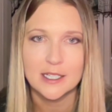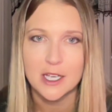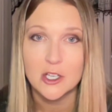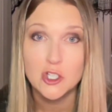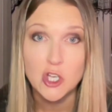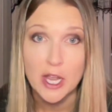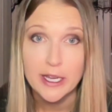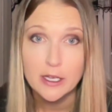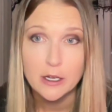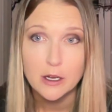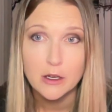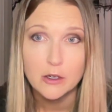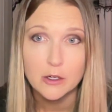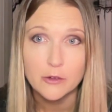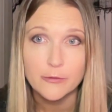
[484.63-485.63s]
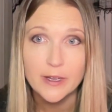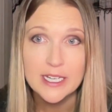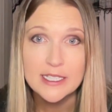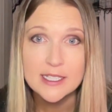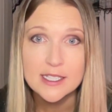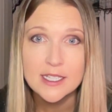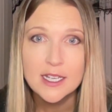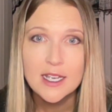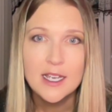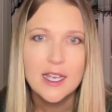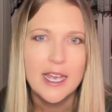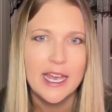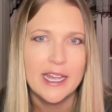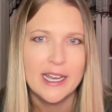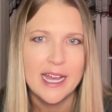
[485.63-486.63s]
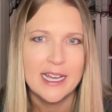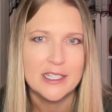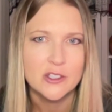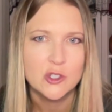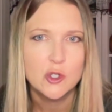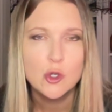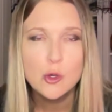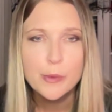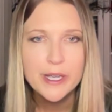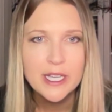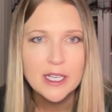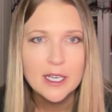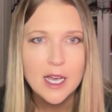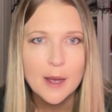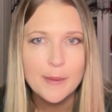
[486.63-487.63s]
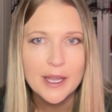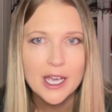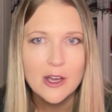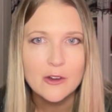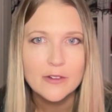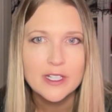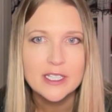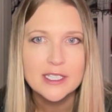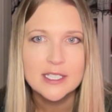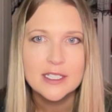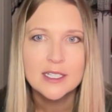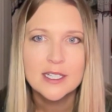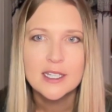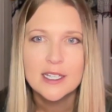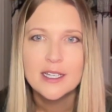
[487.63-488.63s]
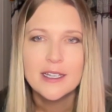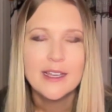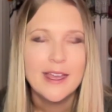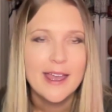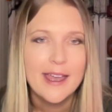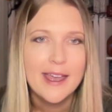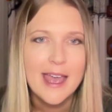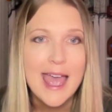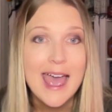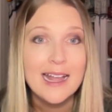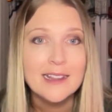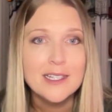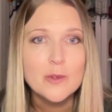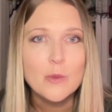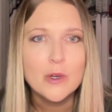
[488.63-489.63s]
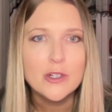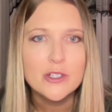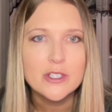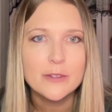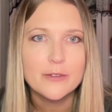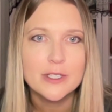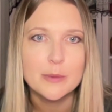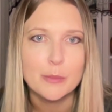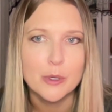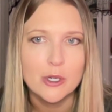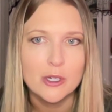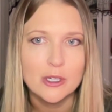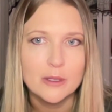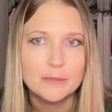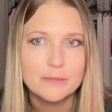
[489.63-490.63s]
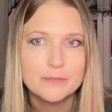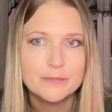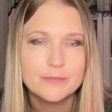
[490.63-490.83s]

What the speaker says: like tight on her face and has tubing coming out of it. Ellen wonders if it's murder.